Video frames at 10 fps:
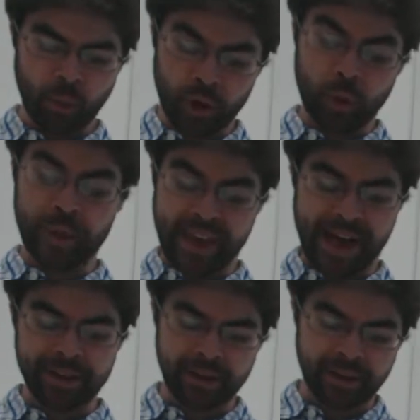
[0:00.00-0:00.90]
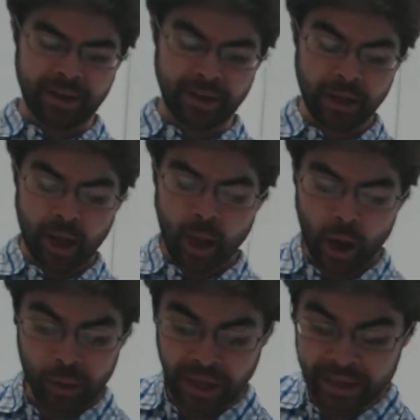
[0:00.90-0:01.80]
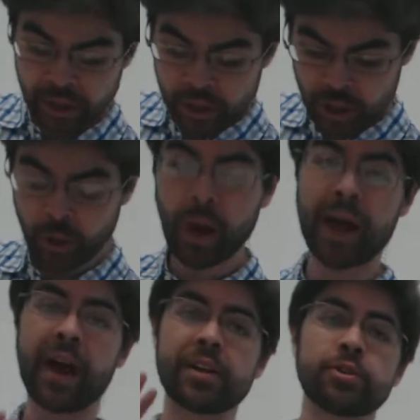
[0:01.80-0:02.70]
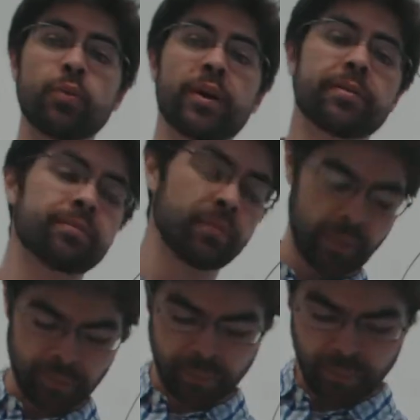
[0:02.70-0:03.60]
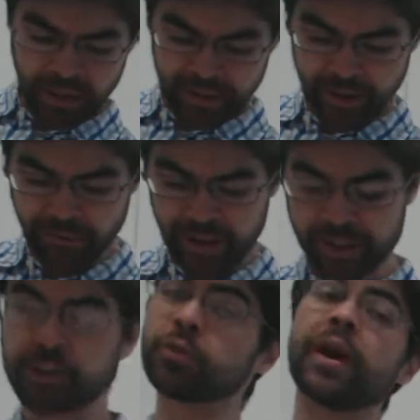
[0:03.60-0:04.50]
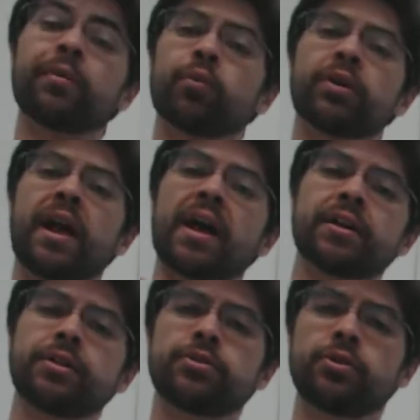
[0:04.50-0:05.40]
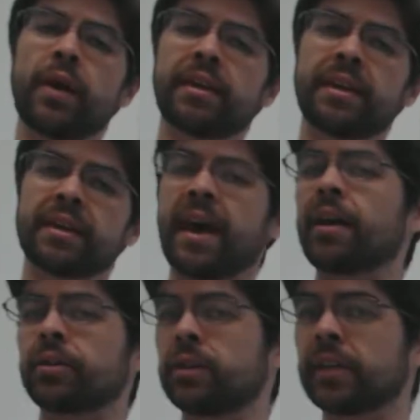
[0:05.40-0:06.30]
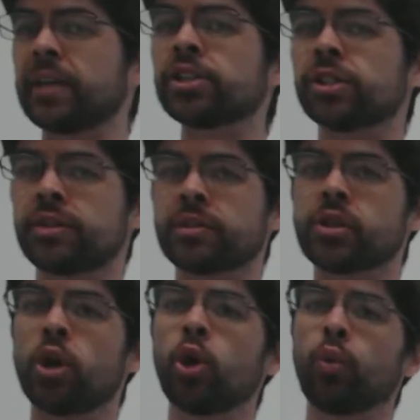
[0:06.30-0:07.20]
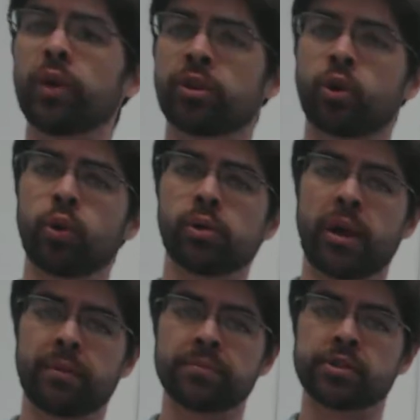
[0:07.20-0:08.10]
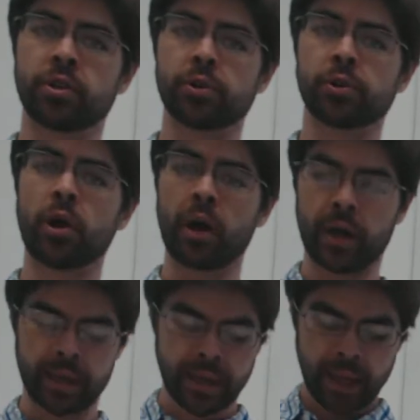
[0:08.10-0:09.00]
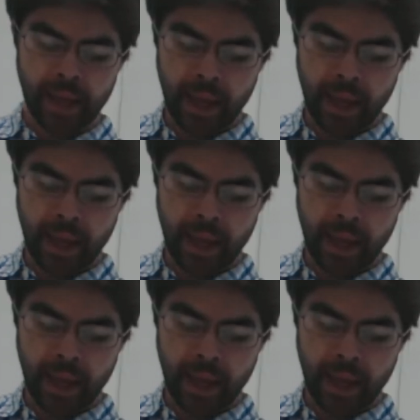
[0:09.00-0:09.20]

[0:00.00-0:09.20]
What are we calculating? Okay, so I do want to clarify this. You're right. We're not going to do any calculations with Coulomb's law.